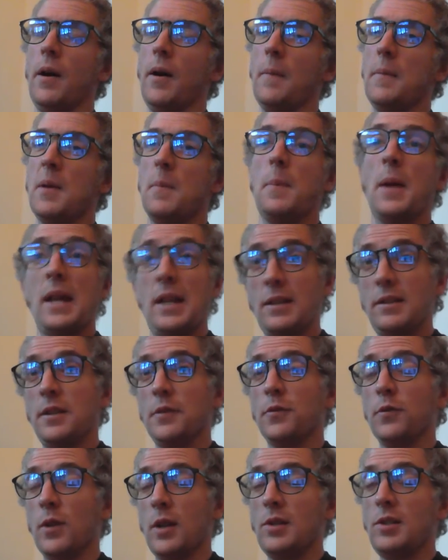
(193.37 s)
embedded
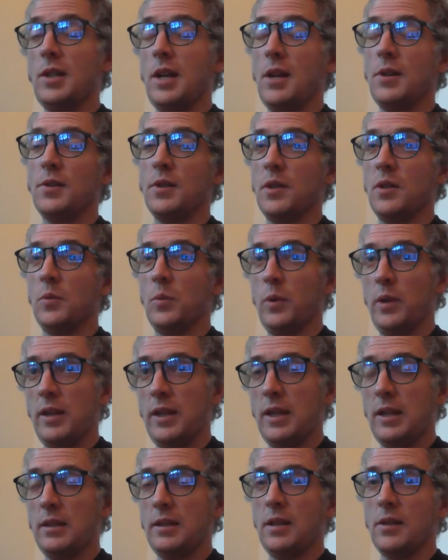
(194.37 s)
differentiation
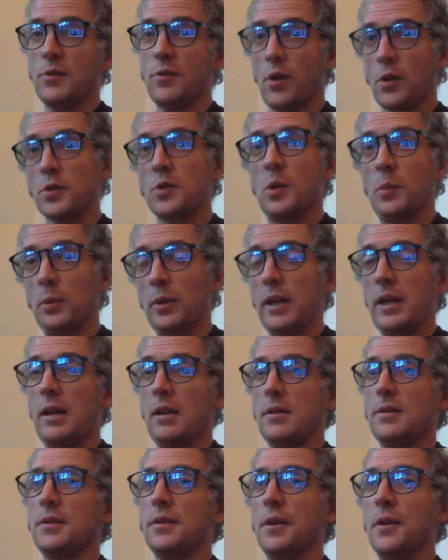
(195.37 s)
within the instructional
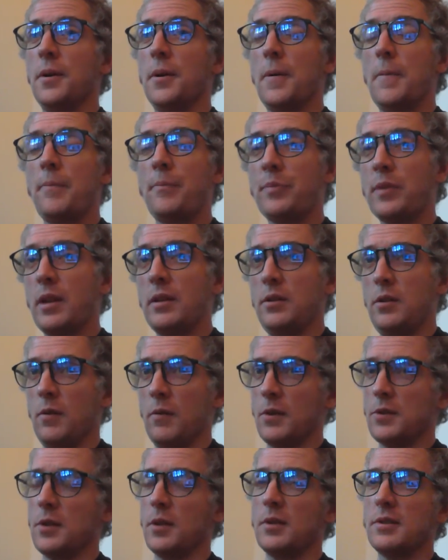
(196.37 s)
plan. So
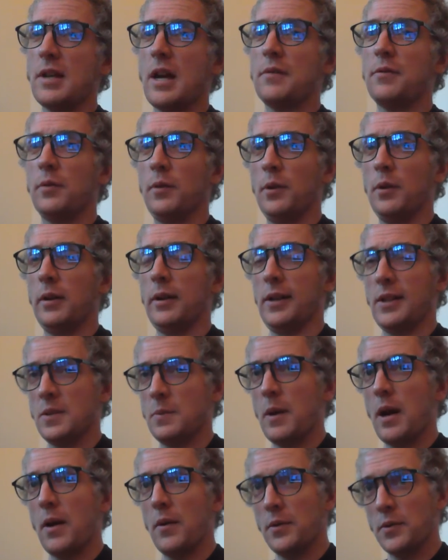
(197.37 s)
universal design for learning is
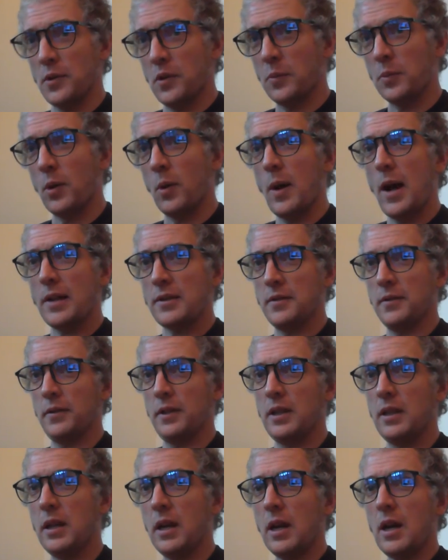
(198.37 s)
about sort of
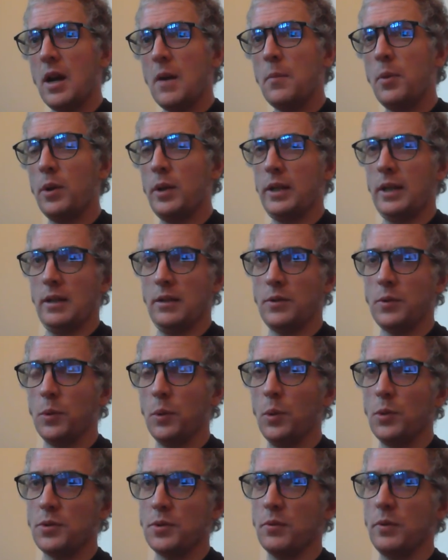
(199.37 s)
proactively putting in
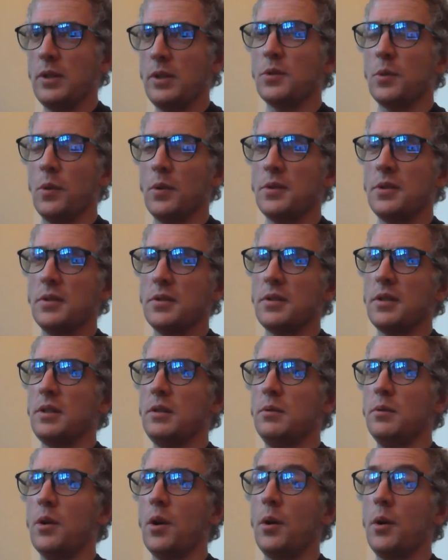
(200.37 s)
tools and resources that
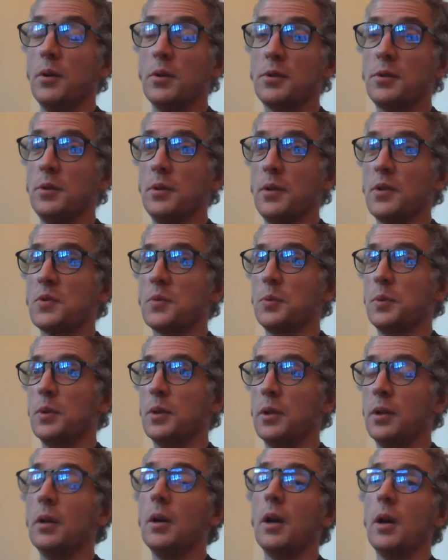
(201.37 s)
your students
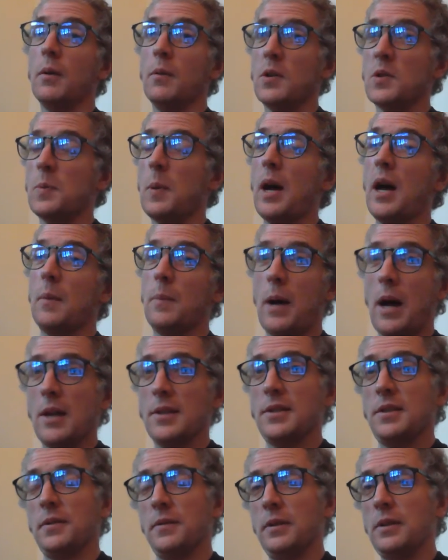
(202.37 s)
will respond
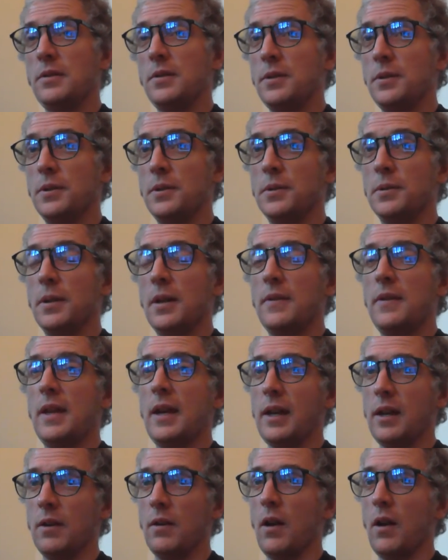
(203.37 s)
positively to, and
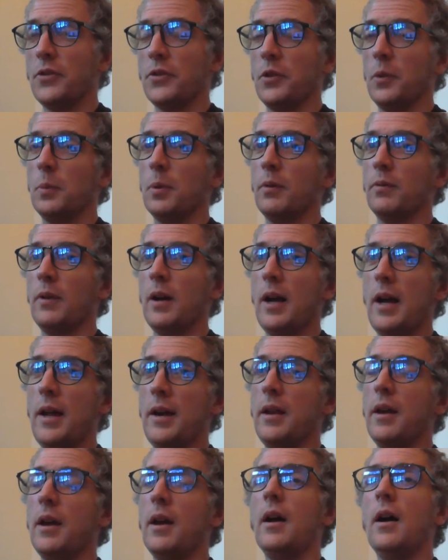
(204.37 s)
that can also
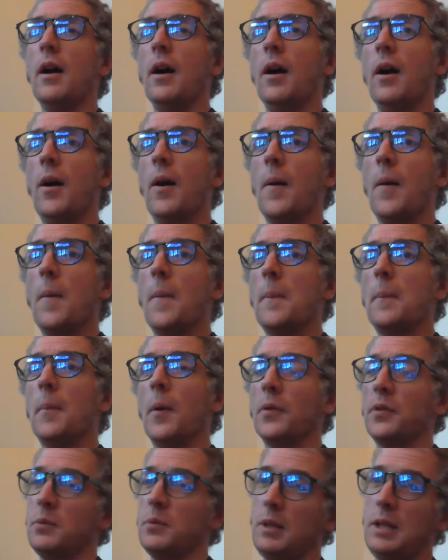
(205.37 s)
provide
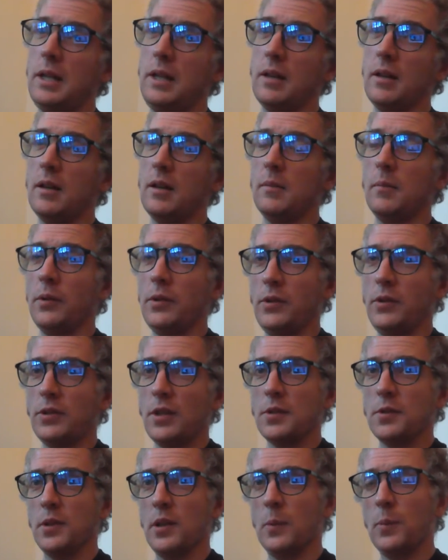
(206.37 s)
multimedia,
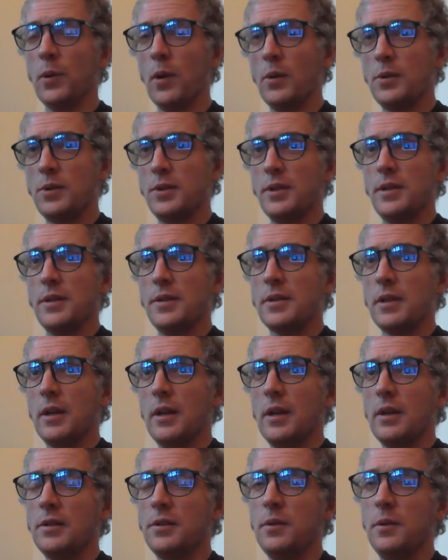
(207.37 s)
multisensory approaches
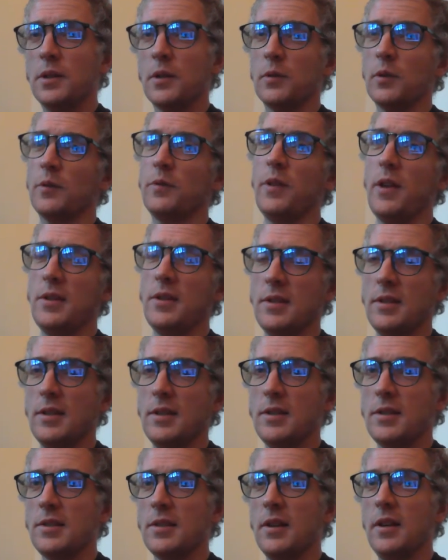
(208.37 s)
to different
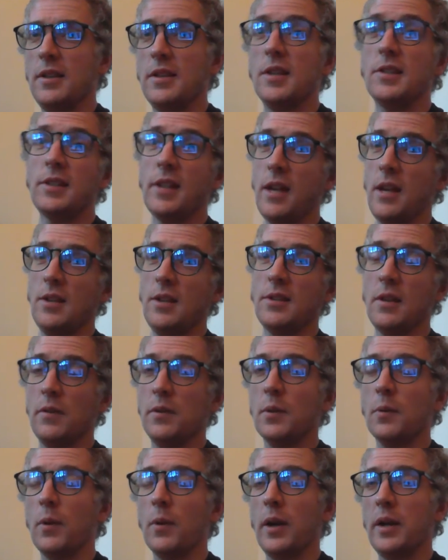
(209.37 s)
phases, in this case,
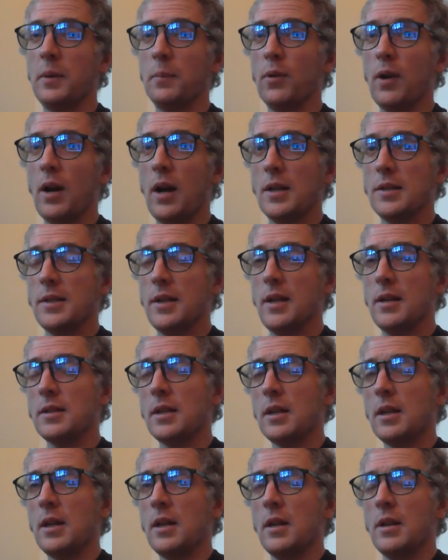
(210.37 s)
of the writing process.
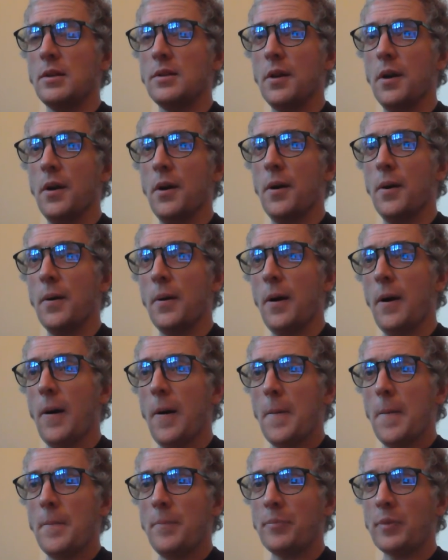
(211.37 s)

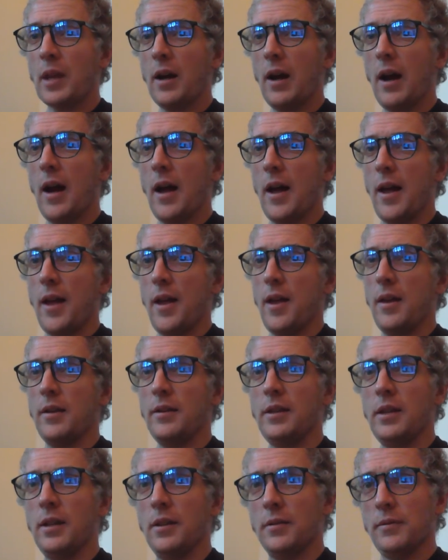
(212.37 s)
So
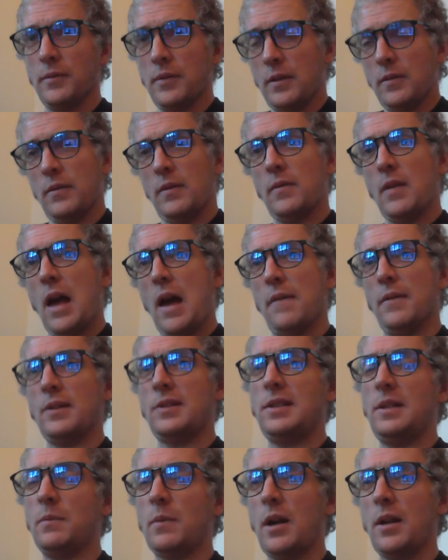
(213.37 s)
having
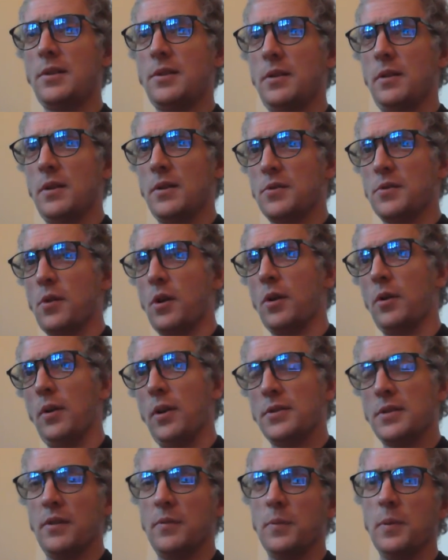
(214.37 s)
seen my students struggle,
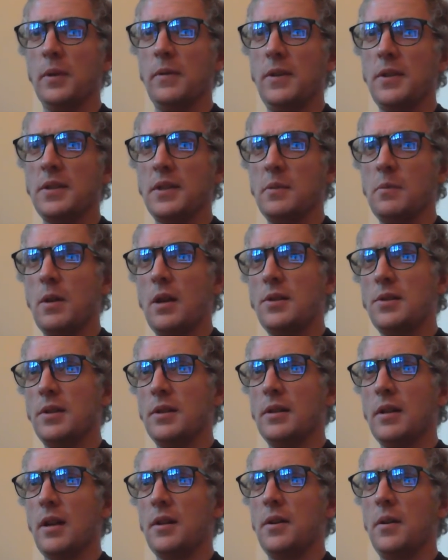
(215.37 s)
as I previously
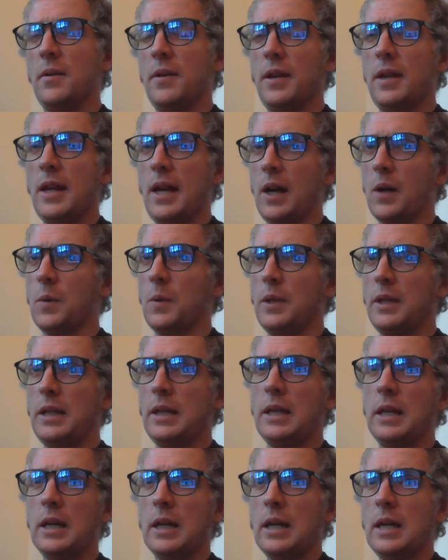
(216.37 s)
mentioned, I know that
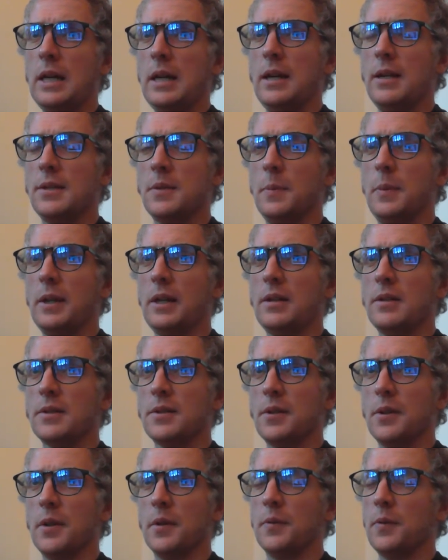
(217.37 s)
equity is a big
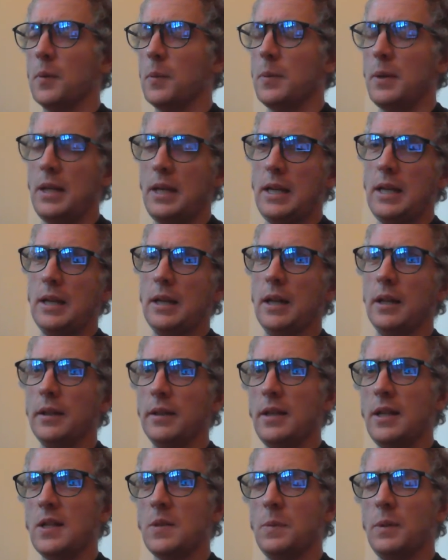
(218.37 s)
concern for me, at
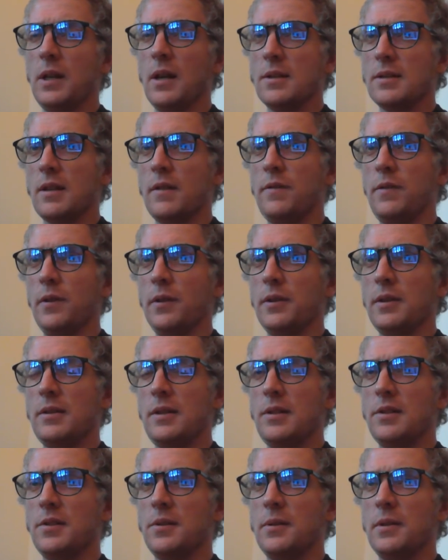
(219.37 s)
least because I feel that
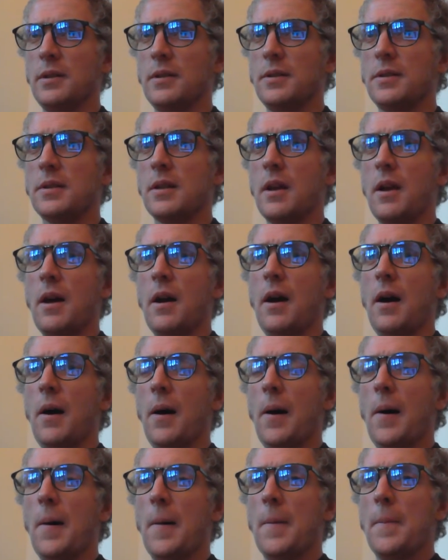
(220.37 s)
these students,
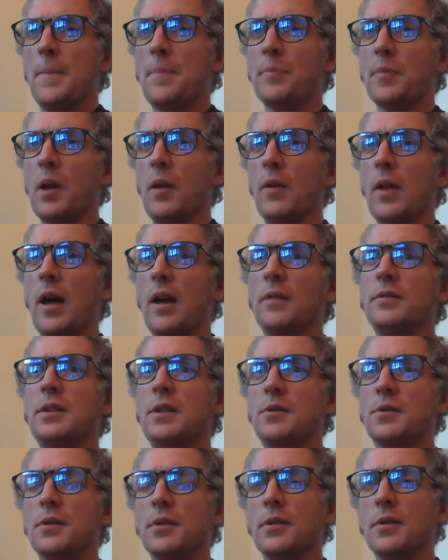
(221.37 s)
a lot of
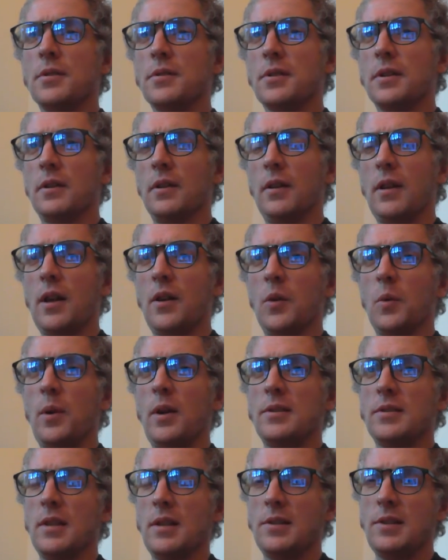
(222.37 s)
teachers and a lot of the
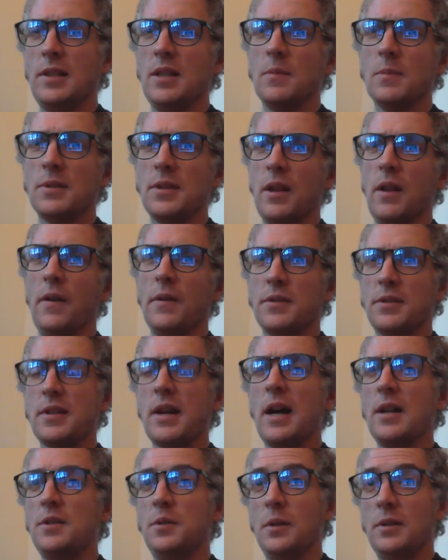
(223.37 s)
ways they see themselves
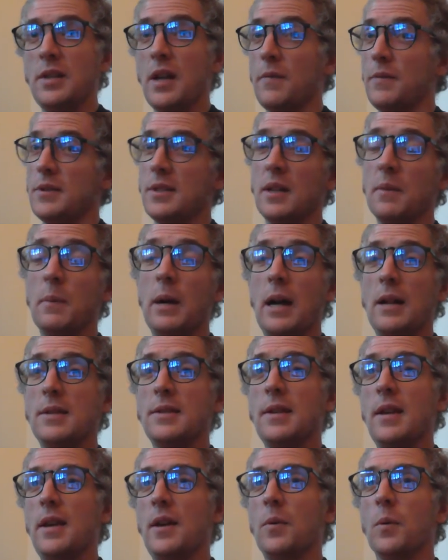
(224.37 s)
tied to a deficit
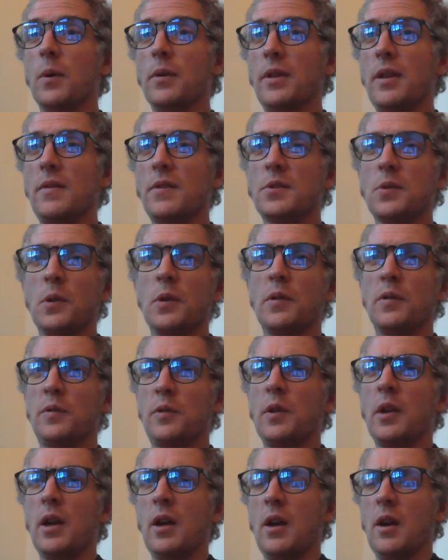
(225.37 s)
mindset, where they've sort of,